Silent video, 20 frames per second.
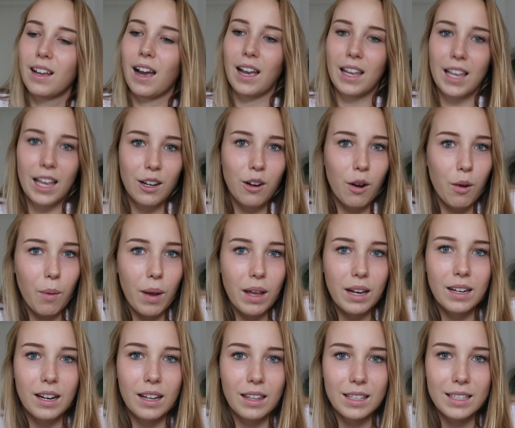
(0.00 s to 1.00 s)
I cannot
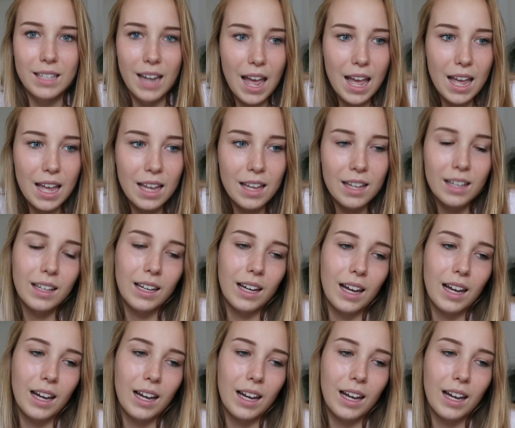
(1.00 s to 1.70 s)
wait another day.